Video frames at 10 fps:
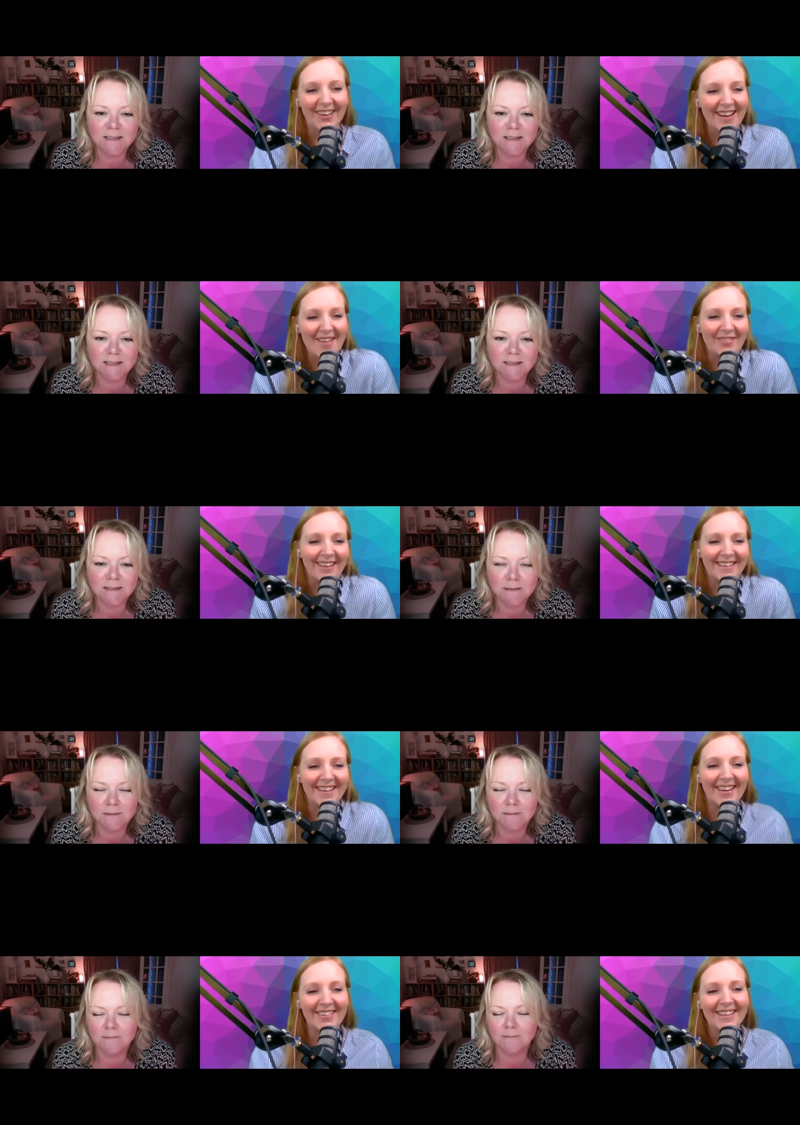Speaker 1: whatever, you
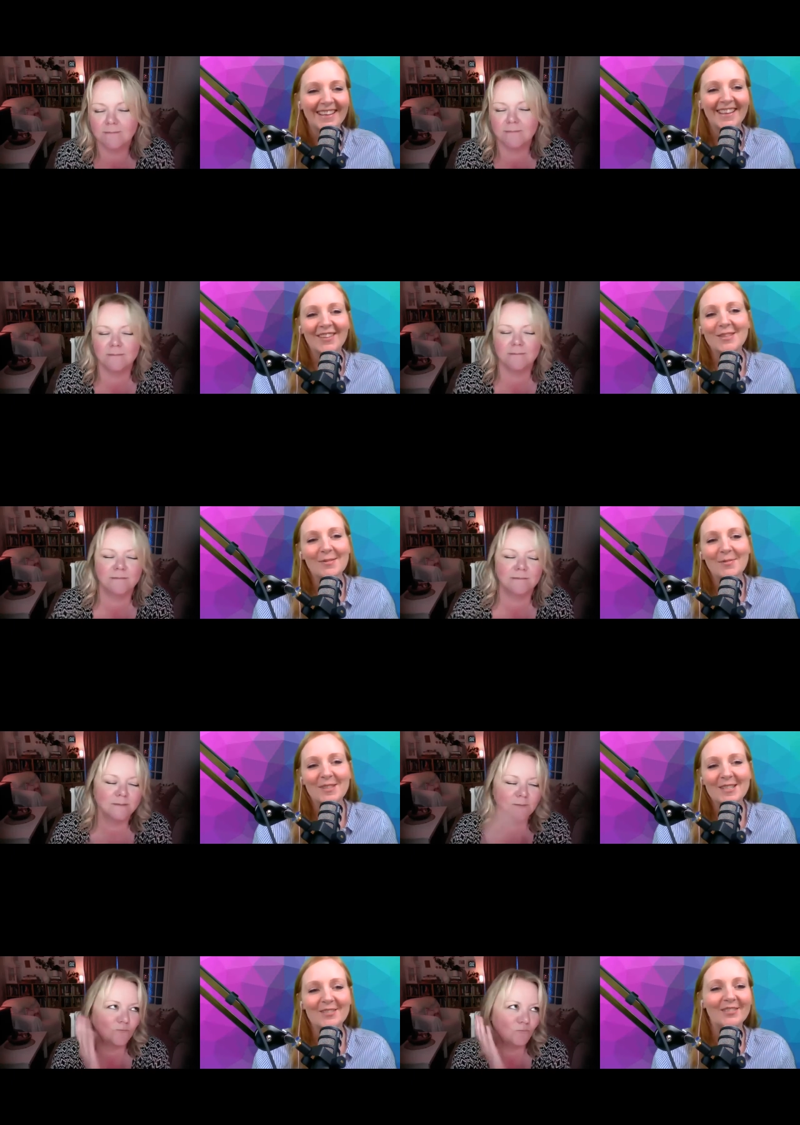know, if someone
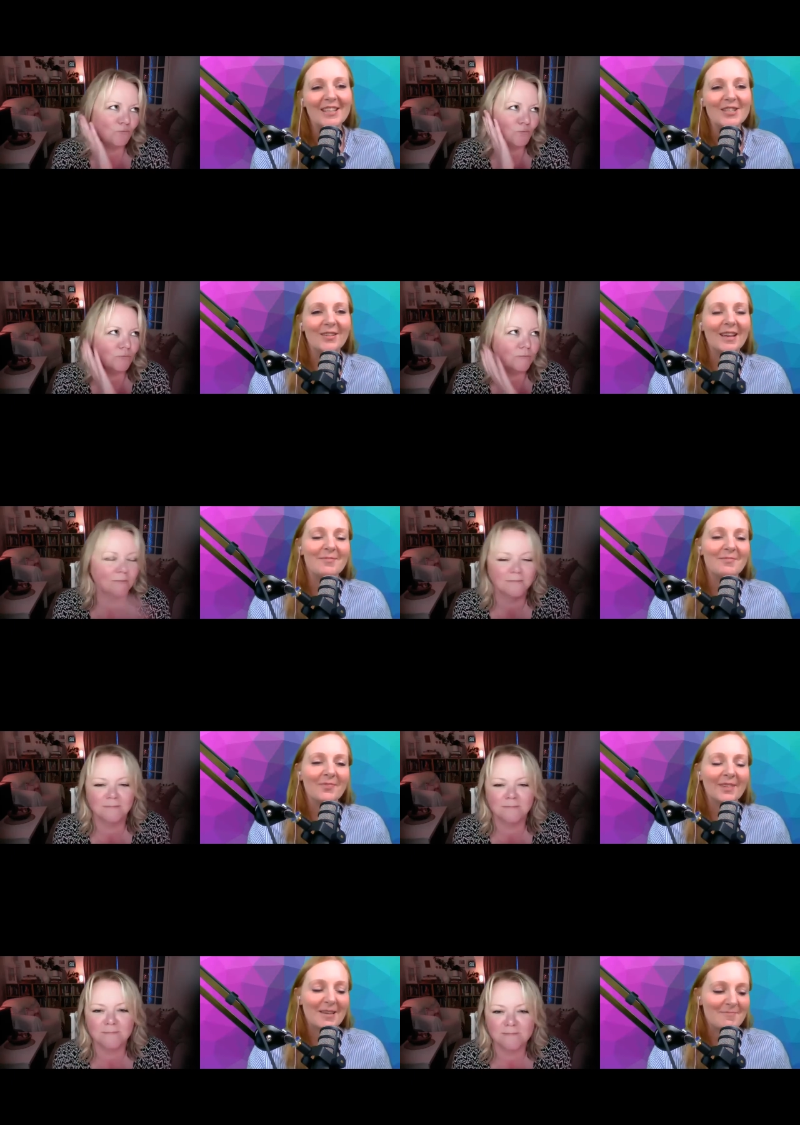wanted to reach you, Kim,
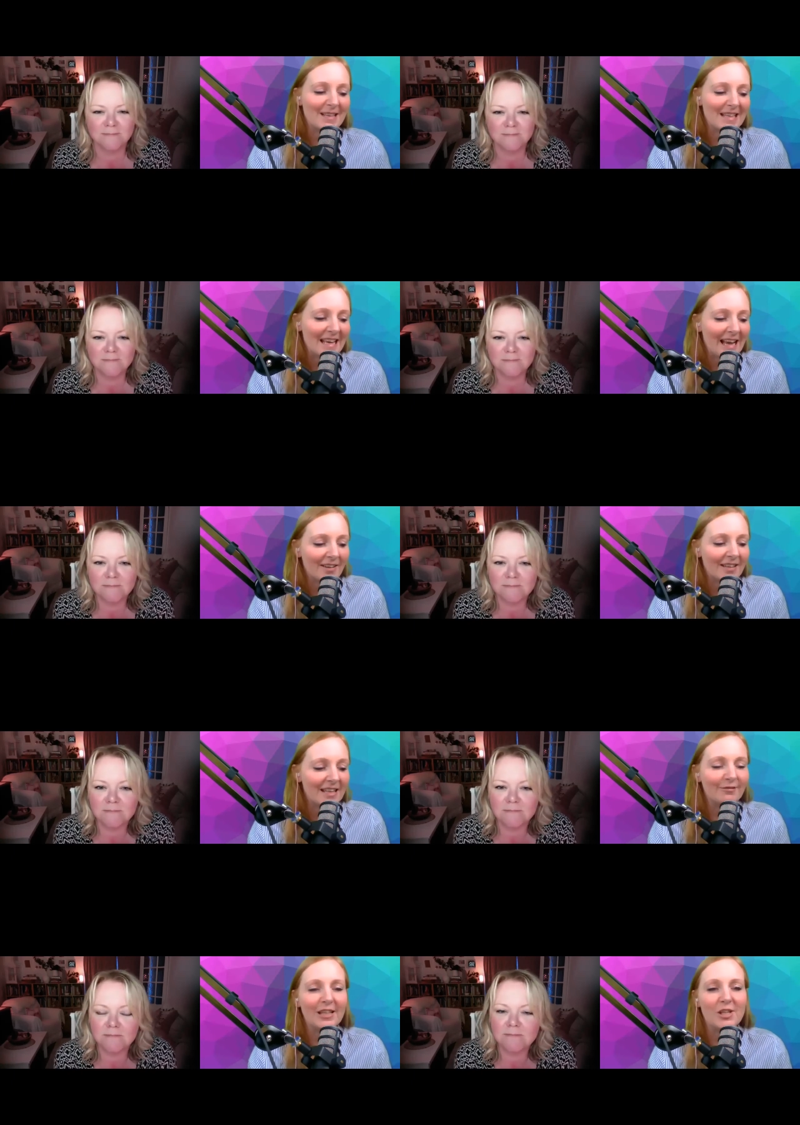Kimberley, how can
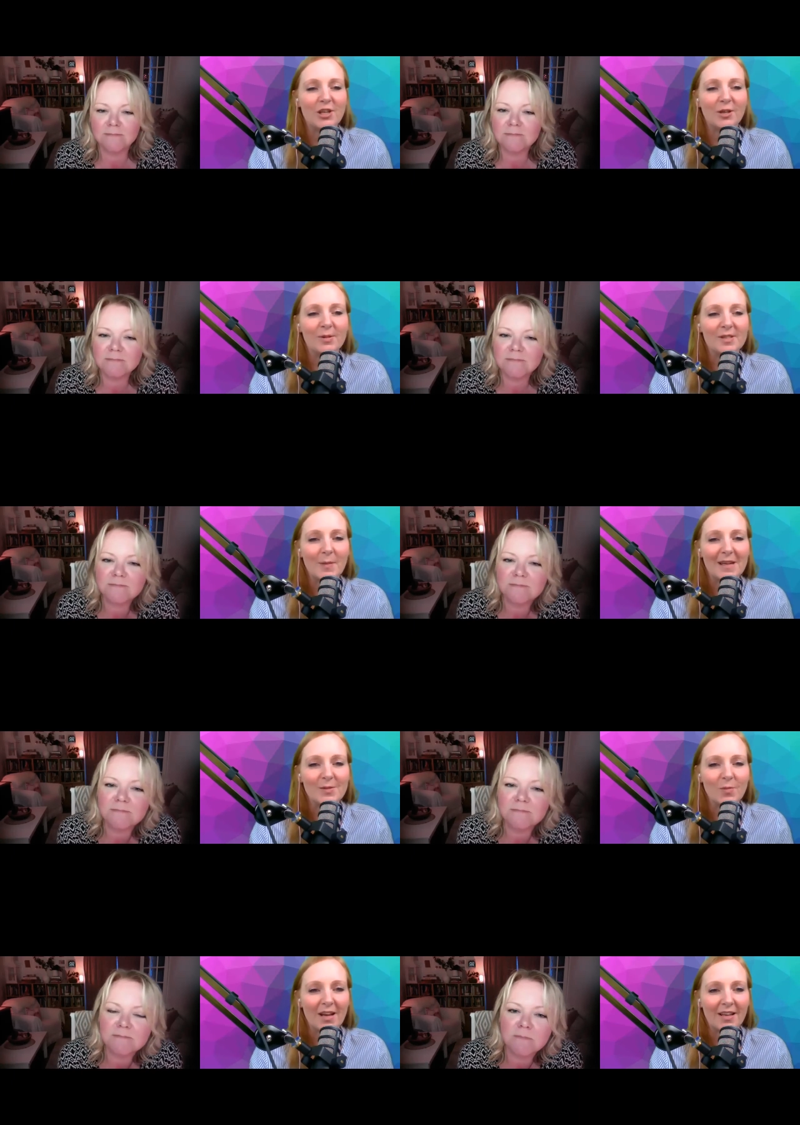they reach you? What's the
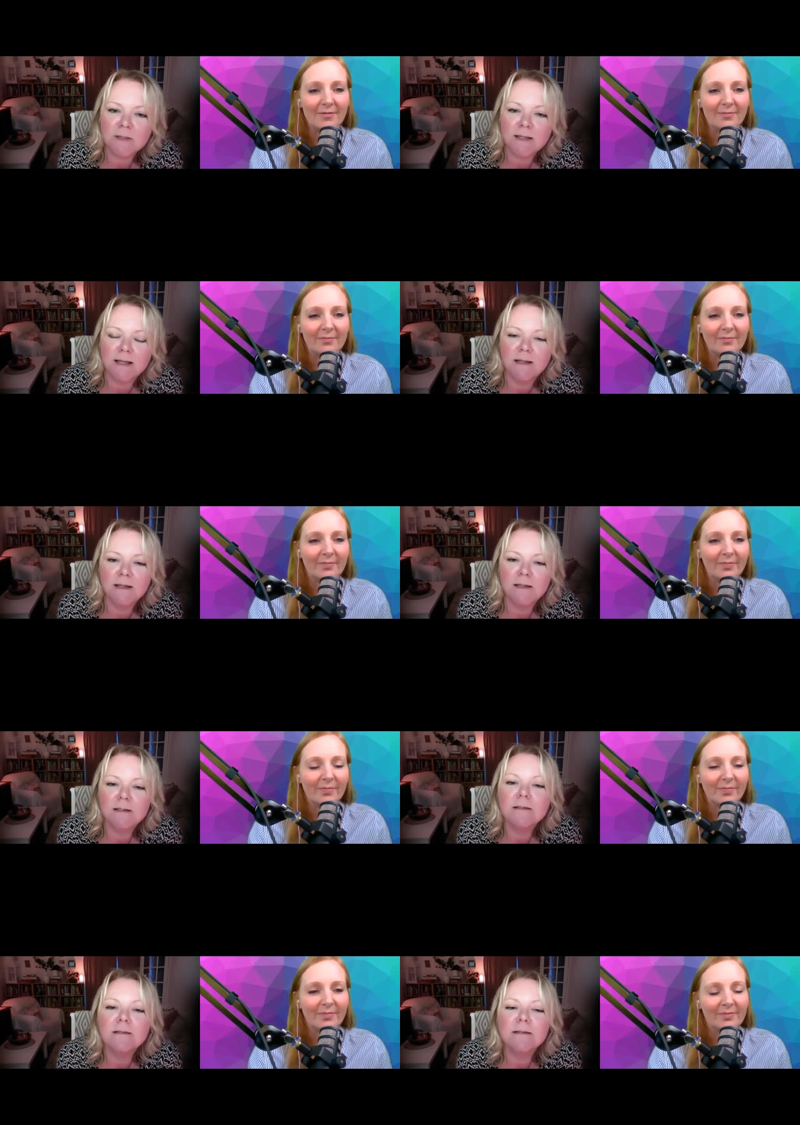best way?
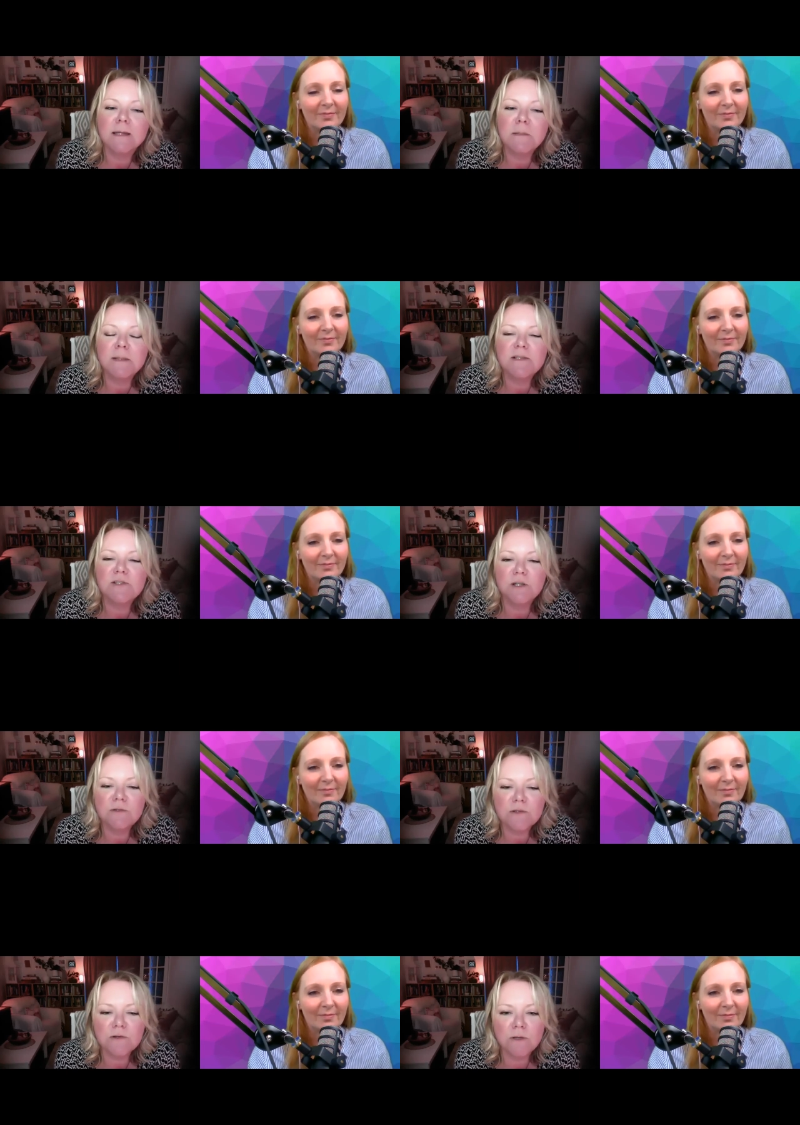
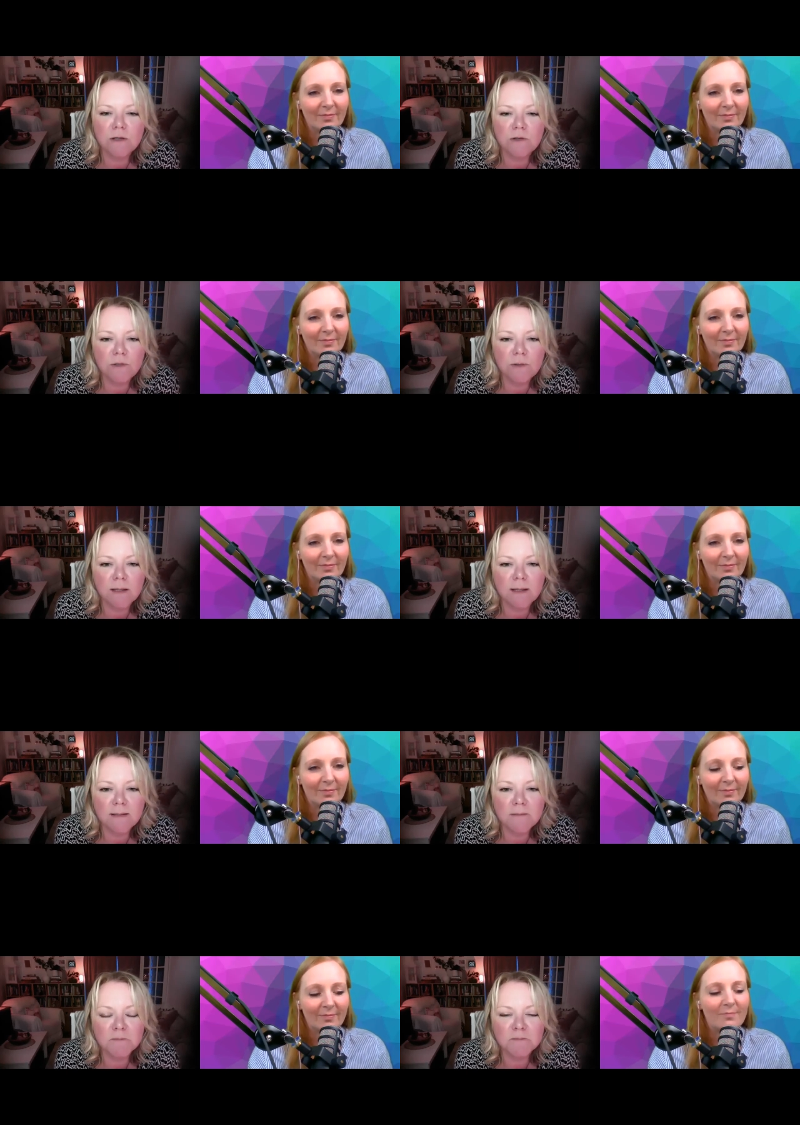
Speaker 2: KimberleyJones.co.uk.
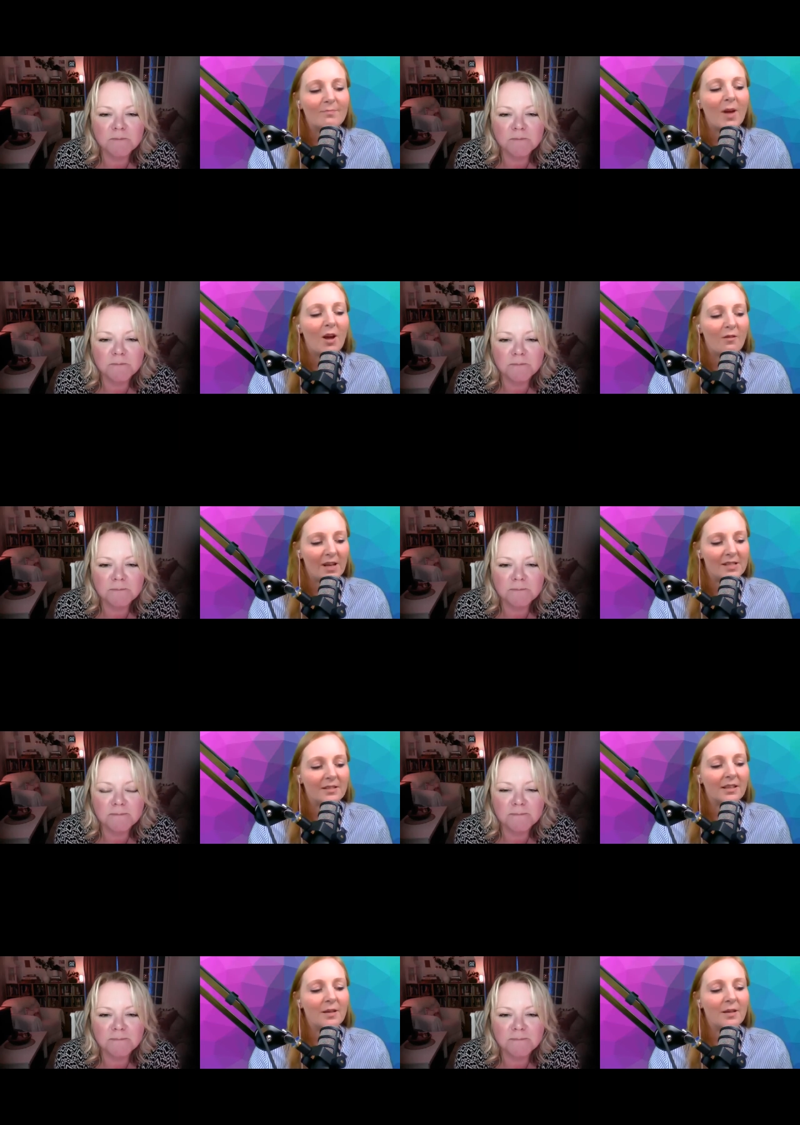
Speaker 1: Perfect.